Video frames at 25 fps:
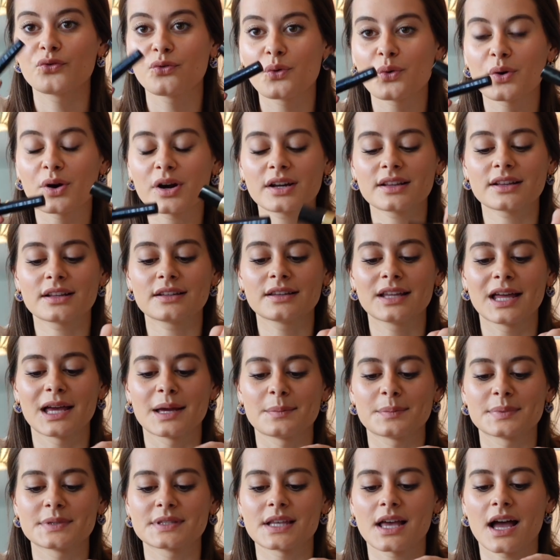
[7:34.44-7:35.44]
For the
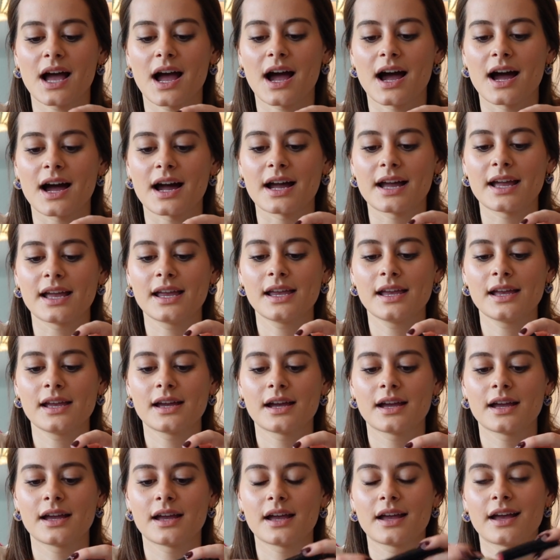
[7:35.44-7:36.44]
lips,
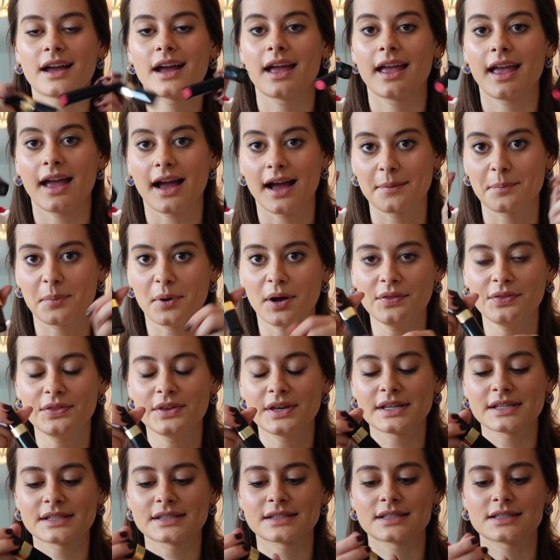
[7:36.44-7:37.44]
I I bought
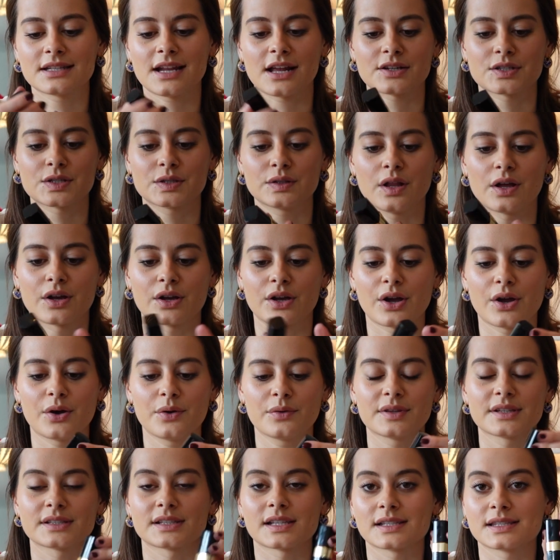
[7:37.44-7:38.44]
this not too long
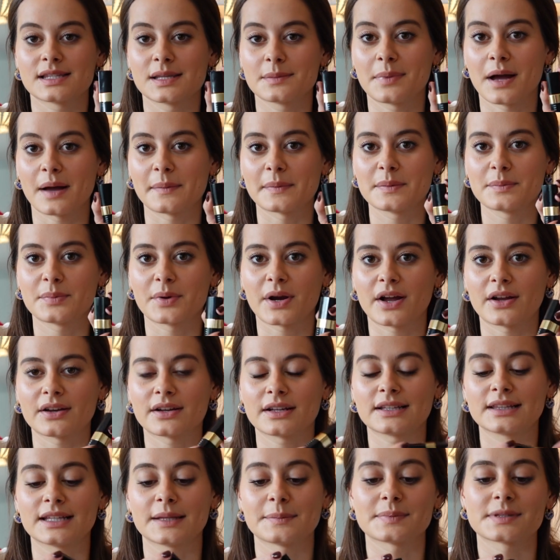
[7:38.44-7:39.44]
ago. This is the Bobbi
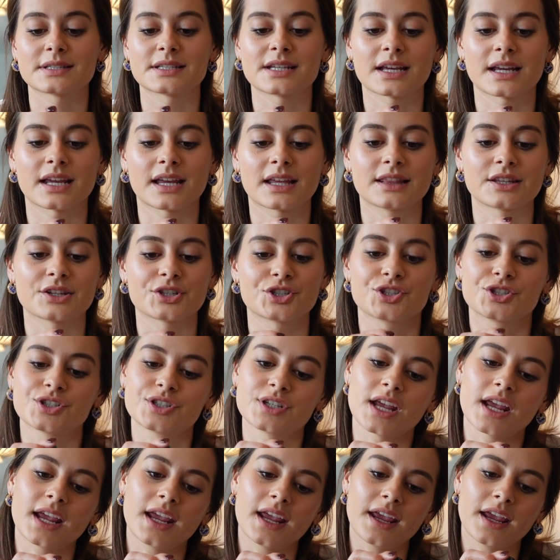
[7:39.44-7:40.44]
Brown lipstick in the
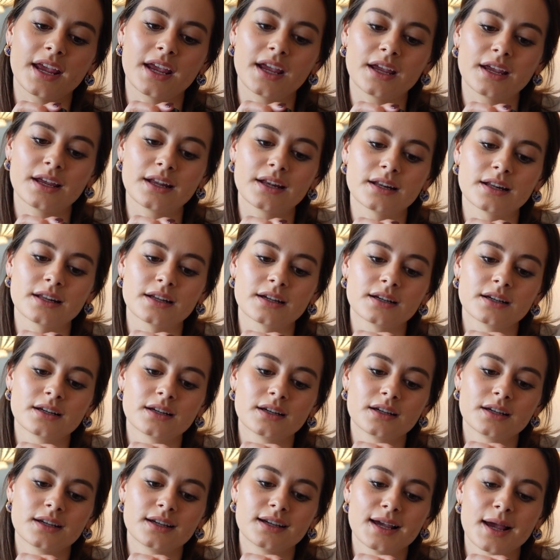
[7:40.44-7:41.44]
shade
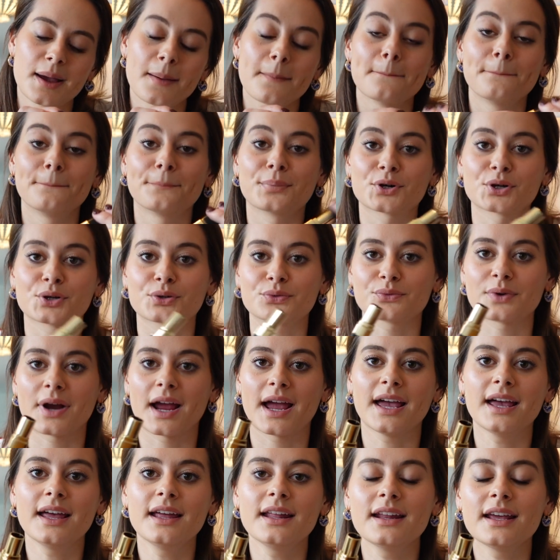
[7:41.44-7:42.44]
Burnt
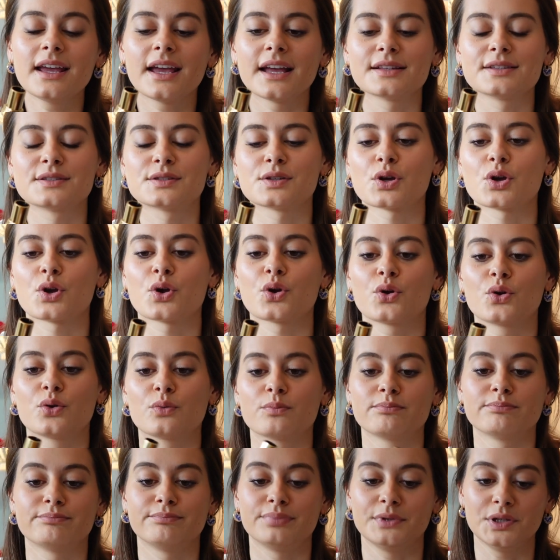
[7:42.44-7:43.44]
Red. It's
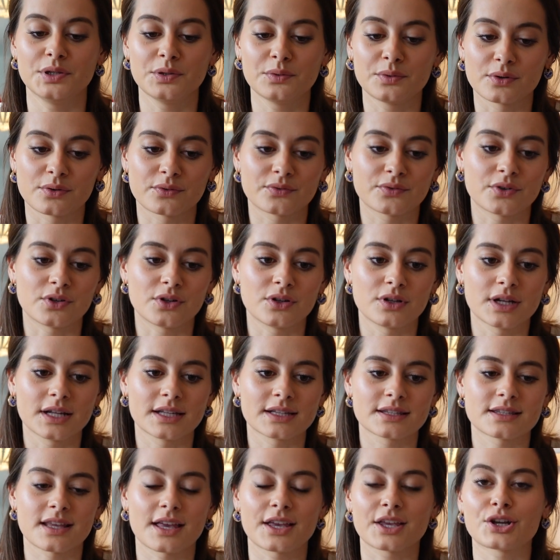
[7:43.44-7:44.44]
beautiful.
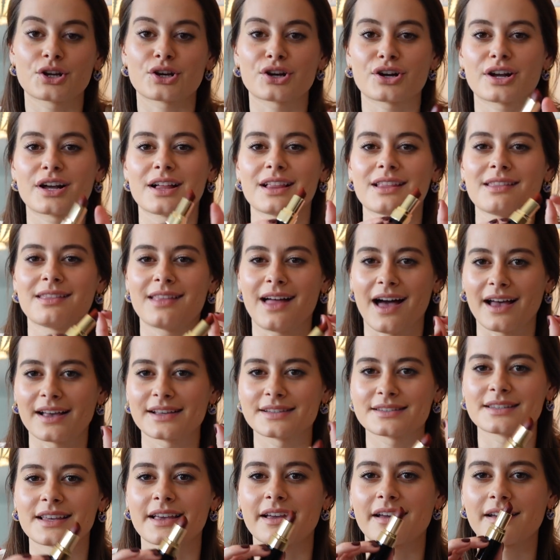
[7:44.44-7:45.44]
It's like your
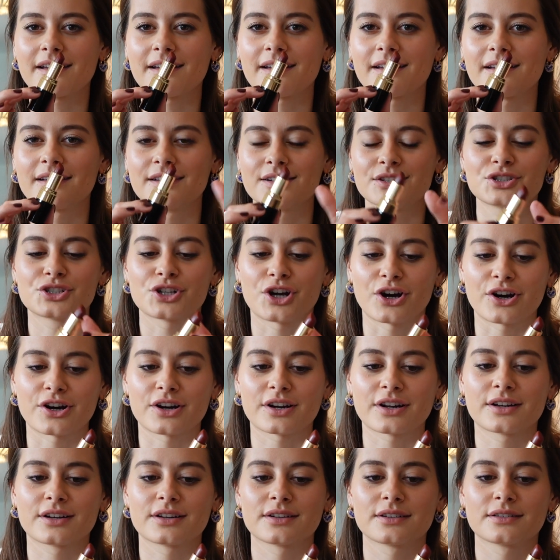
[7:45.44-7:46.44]
classic
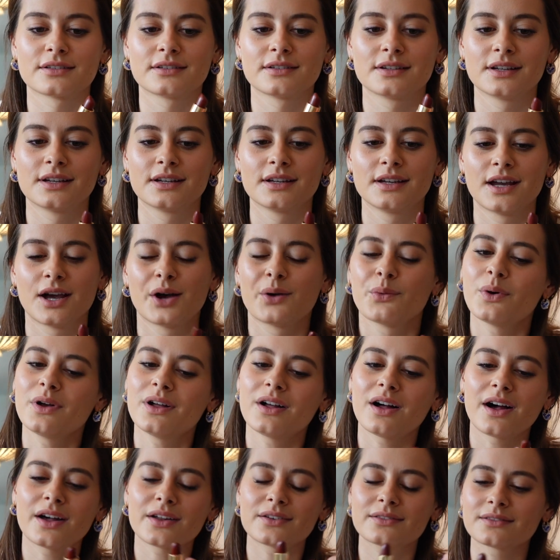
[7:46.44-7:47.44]
dark,
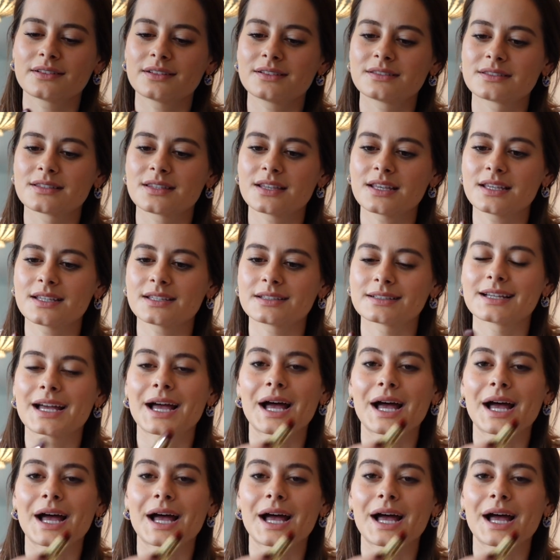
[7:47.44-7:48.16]
well, uh, it's like